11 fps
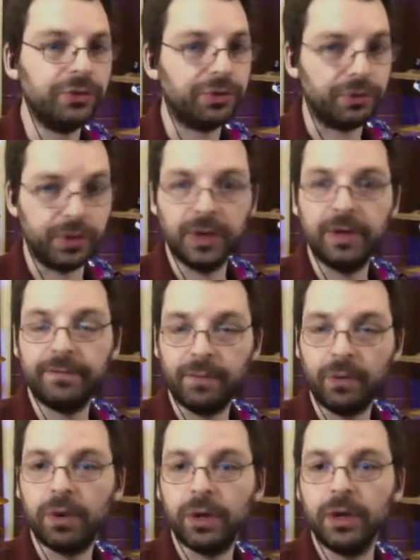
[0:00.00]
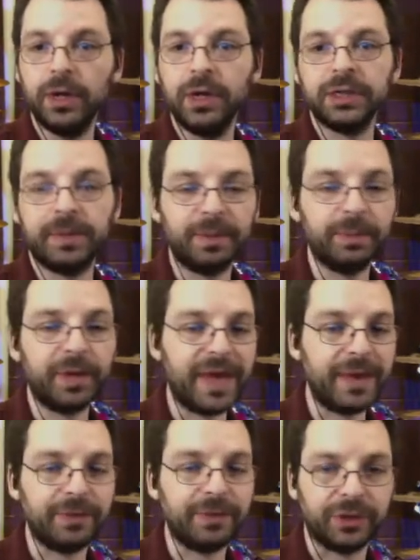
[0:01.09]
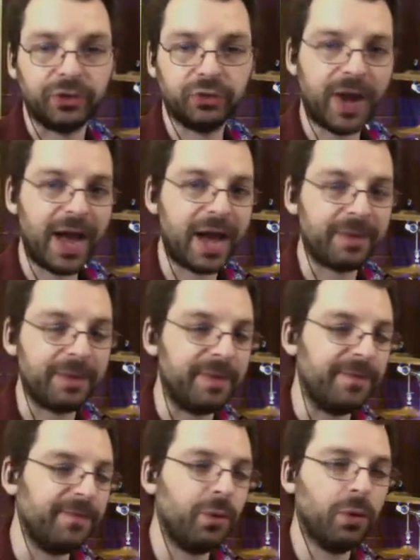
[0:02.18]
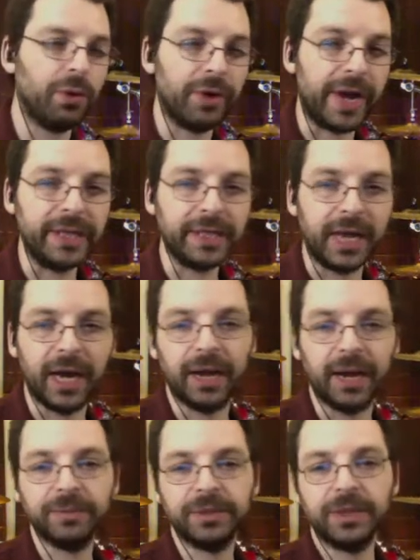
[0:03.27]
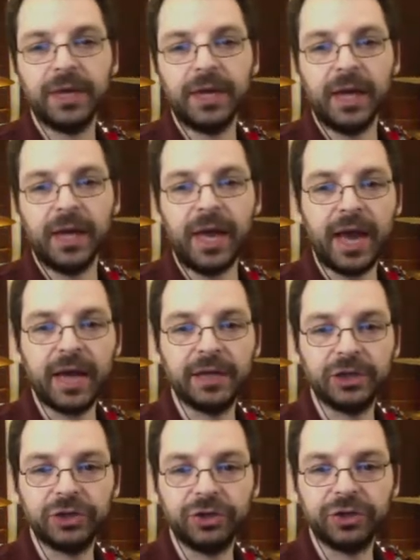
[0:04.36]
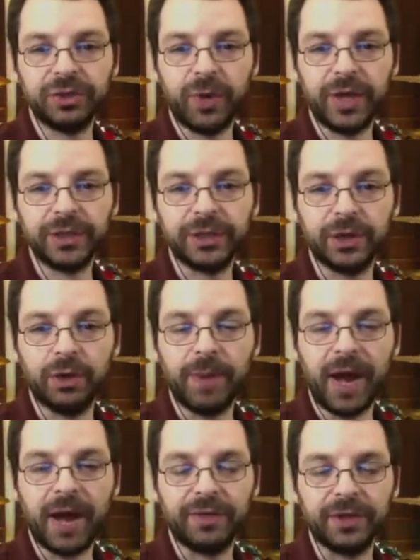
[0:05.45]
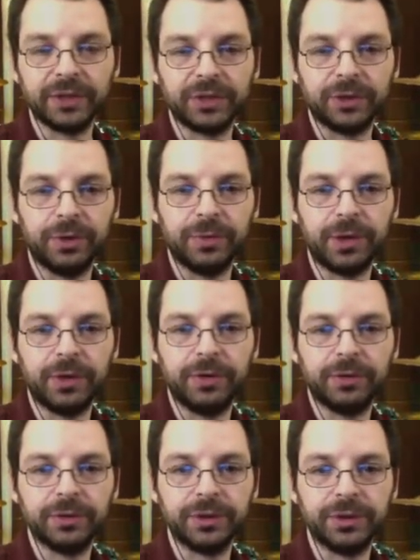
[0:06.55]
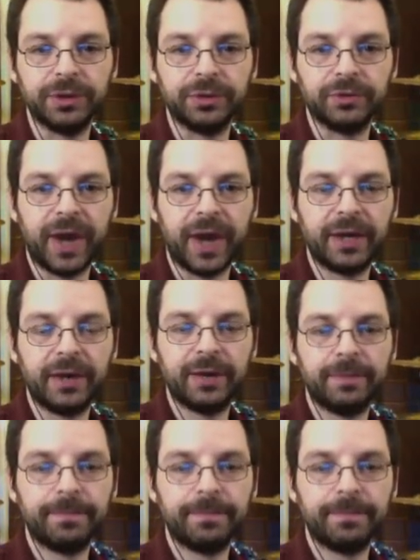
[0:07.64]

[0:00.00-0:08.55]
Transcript: So I'm going to play that with the track maybe 4 or 8 times and show you some ways to go about this. So here we go. Here's the track here.